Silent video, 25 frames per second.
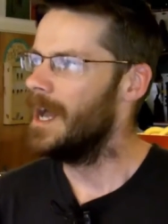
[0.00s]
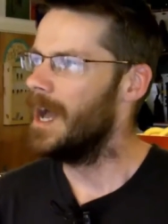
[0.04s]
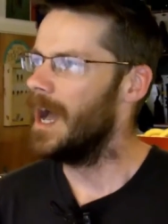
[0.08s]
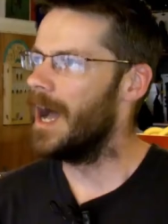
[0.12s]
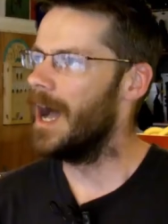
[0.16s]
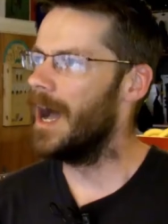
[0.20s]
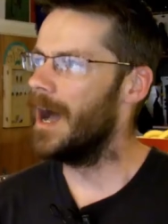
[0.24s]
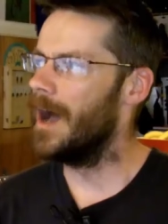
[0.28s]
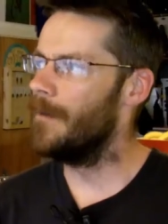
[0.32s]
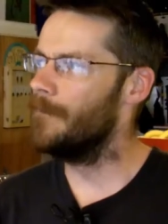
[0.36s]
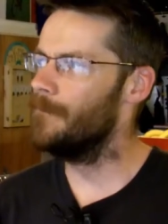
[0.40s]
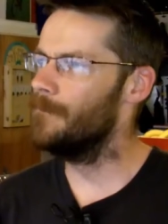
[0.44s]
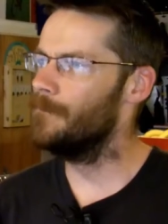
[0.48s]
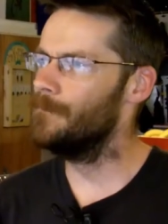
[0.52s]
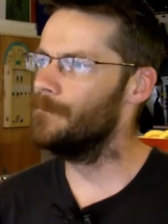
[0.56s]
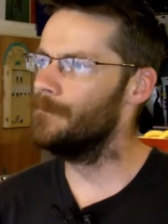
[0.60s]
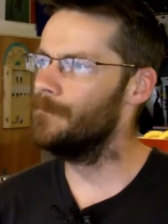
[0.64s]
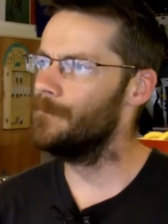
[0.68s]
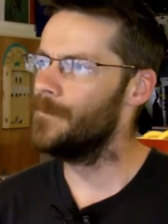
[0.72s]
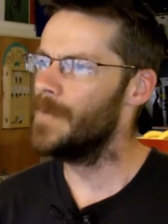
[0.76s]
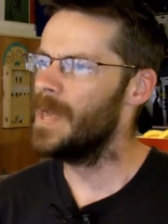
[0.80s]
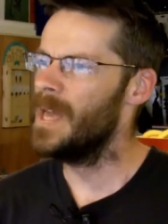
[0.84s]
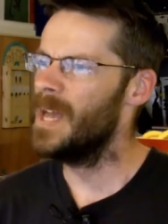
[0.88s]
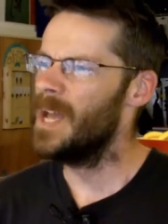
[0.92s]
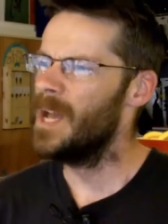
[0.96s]

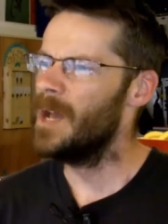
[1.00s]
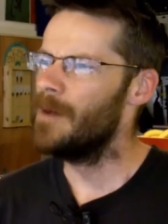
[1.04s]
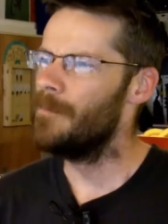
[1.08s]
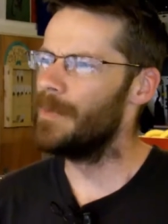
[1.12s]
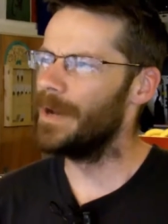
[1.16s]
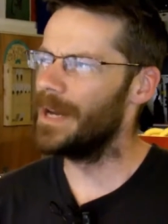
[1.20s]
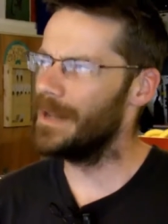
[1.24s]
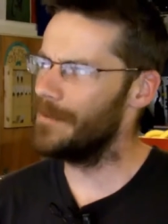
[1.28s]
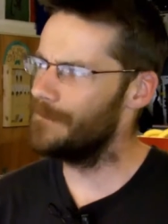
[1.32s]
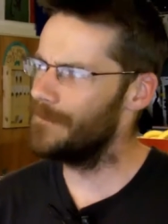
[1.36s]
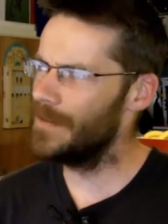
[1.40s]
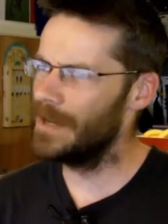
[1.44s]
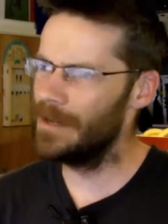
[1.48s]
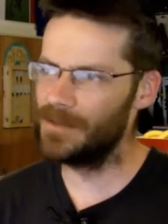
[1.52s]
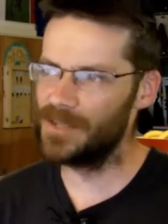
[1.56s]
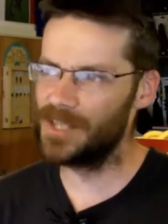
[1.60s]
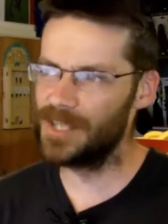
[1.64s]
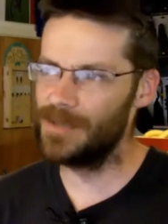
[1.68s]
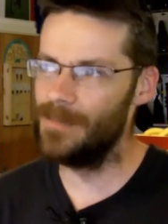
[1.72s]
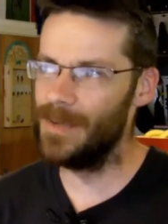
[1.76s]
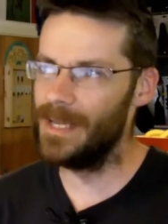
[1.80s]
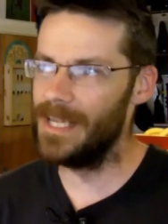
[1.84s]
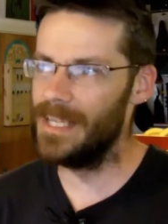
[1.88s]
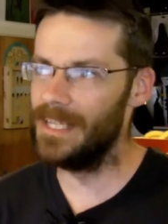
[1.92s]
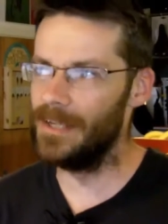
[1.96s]
But it felt
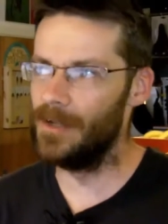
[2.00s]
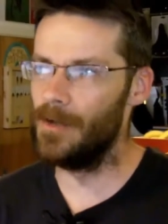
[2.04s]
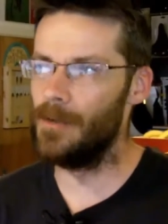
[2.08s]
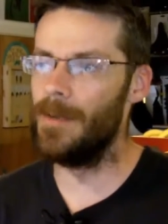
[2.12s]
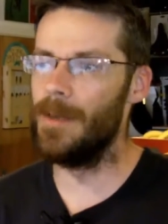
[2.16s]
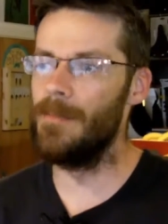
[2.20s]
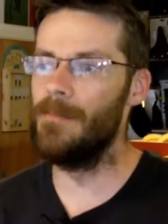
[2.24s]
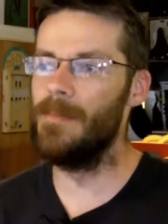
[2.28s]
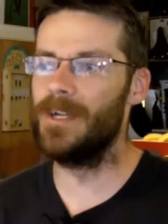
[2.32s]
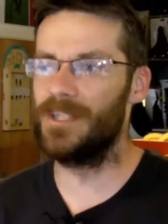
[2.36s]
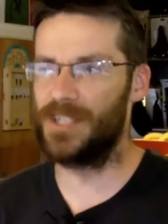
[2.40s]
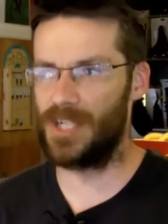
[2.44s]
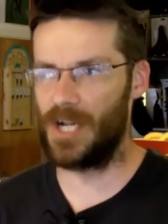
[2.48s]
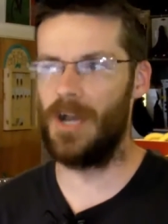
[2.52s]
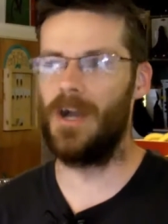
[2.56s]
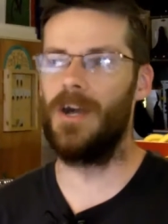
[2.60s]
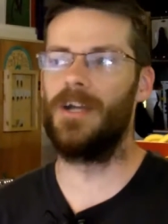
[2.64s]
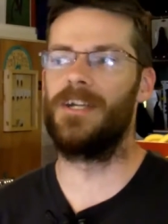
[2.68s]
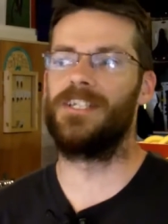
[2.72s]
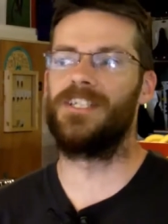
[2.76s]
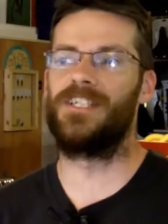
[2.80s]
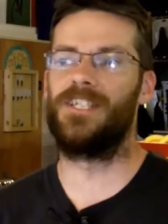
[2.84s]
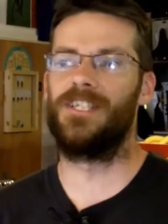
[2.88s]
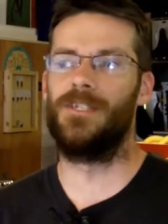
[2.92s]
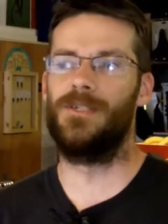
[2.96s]
to me that it would be much
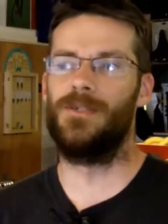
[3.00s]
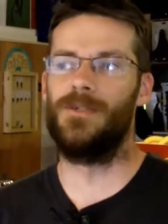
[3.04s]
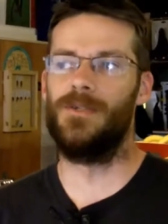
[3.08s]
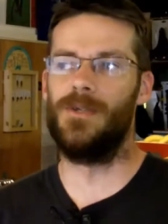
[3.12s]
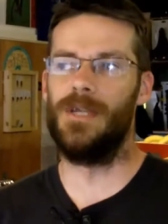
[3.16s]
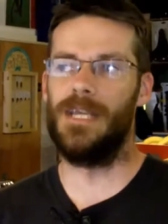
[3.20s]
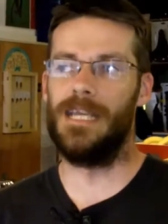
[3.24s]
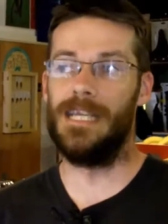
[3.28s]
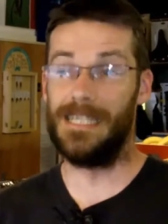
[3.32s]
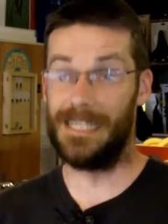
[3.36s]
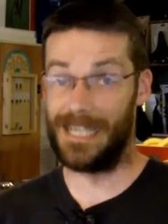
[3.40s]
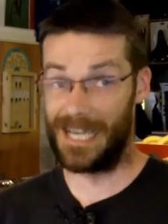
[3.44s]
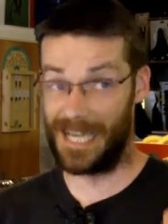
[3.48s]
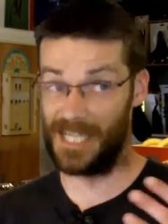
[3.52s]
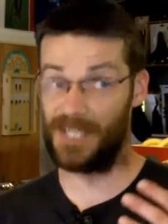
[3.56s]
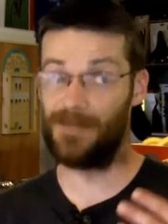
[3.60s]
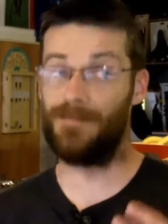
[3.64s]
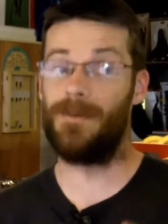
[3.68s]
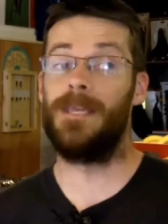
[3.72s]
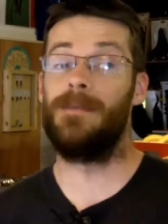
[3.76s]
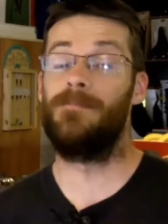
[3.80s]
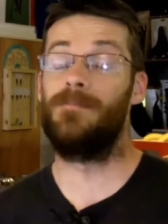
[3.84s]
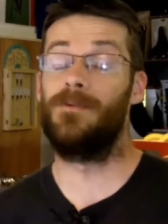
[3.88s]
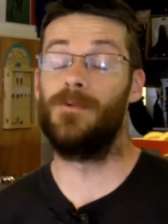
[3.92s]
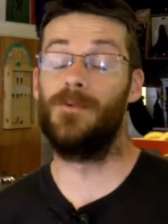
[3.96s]
harder to engage
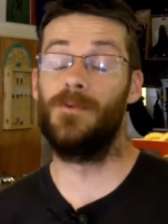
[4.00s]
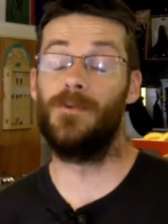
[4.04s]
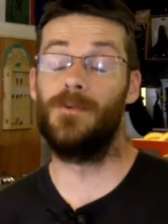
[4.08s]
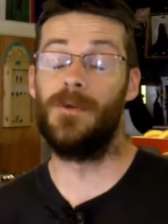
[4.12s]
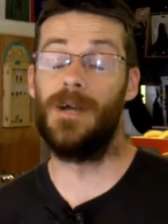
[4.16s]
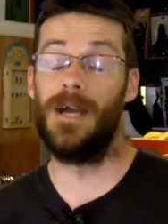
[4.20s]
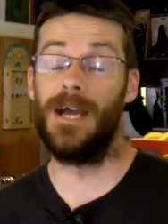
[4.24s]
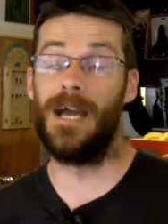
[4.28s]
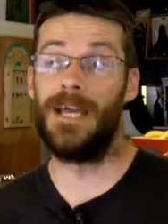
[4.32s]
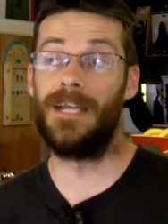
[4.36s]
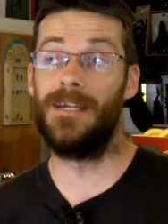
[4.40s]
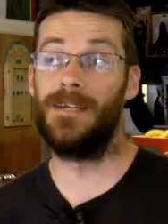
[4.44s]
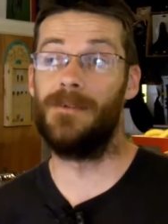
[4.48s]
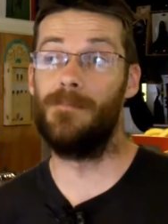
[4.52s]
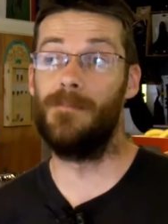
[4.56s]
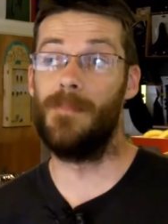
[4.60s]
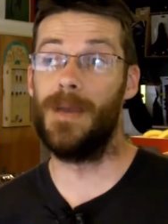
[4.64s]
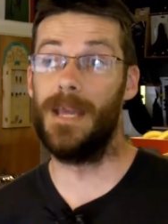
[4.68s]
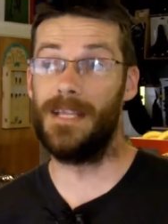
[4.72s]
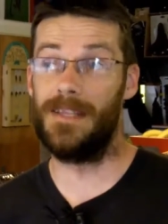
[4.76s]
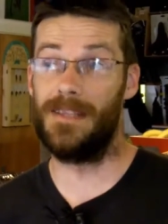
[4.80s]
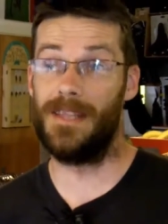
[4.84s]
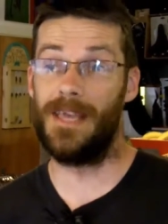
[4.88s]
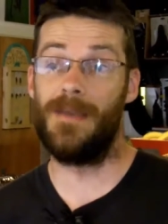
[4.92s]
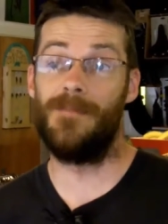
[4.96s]
people and
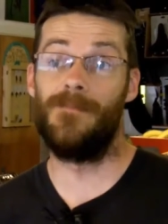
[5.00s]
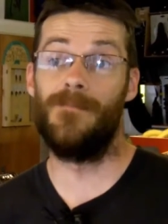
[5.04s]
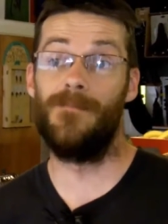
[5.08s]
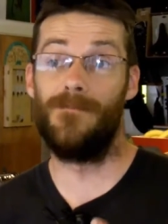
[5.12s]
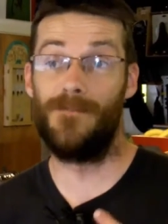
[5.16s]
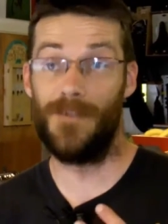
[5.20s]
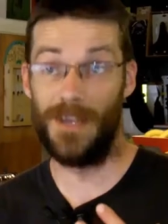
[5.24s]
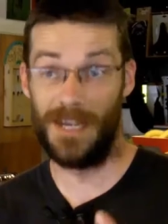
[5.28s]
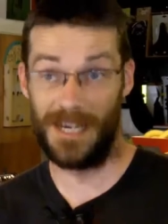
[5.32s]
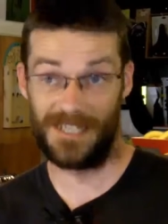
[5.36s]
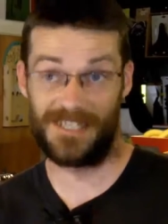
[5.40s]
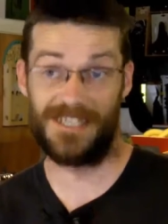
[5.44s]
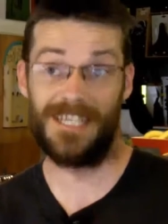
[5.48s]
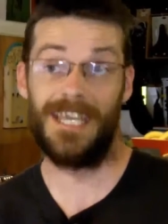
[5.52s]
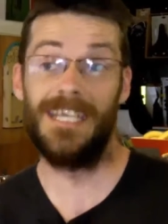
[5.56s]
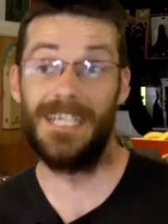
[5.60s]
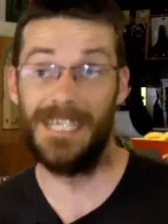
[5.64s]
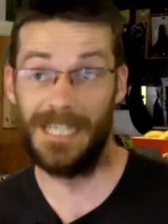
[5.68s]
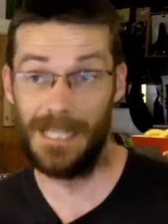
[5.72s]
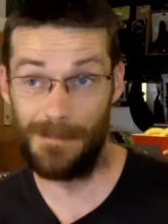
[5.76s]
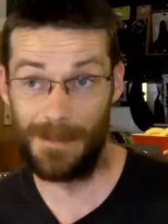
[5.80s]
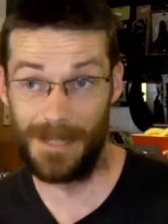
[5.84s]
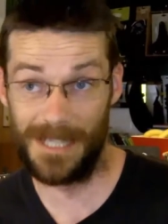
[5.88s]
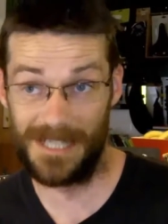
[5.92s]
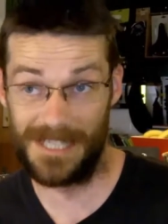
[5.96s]
make them feel a stake
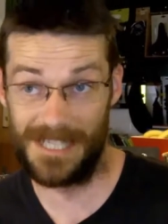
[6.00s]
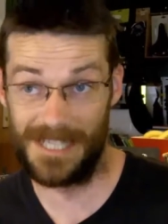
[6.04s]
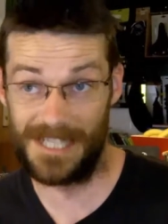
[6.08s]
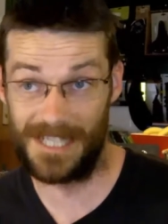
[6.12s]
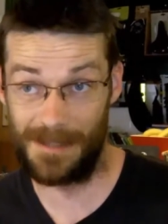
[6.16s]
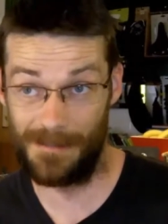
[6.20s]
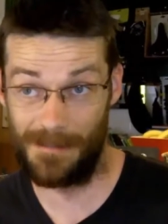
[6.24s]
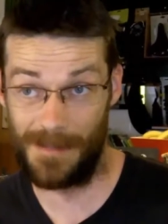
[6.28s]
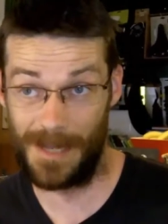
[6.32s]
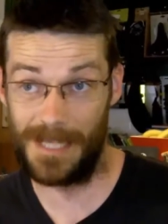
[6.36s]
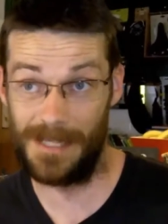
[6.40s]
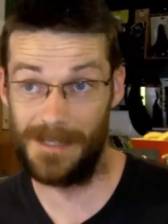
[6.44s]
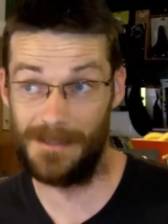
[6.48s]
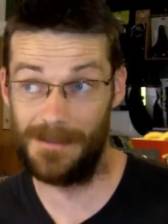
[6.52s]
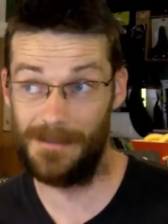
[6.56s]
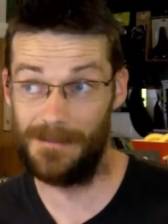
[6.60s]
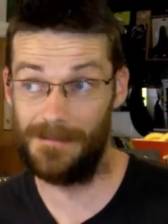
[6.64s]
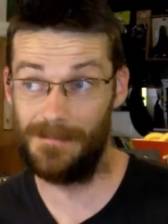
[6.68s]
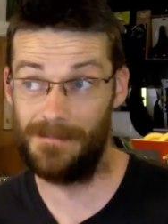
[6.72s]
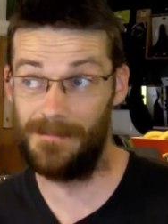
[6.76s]
in the business and make